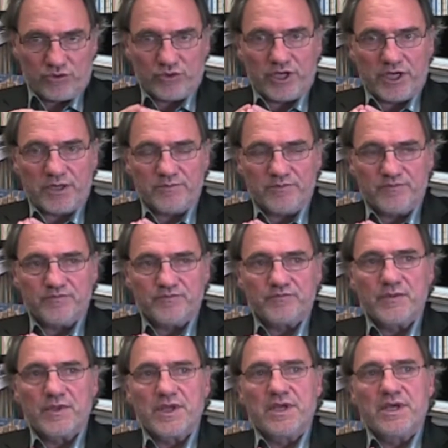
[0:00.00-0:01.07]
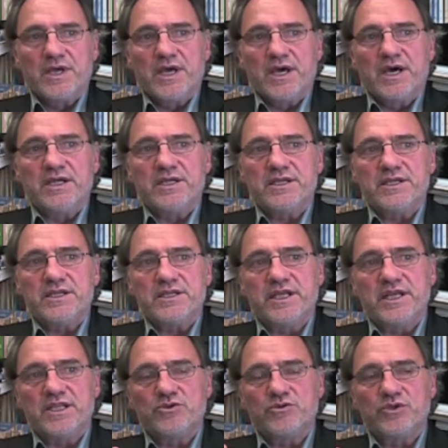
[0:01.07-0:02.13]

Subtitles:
today, and then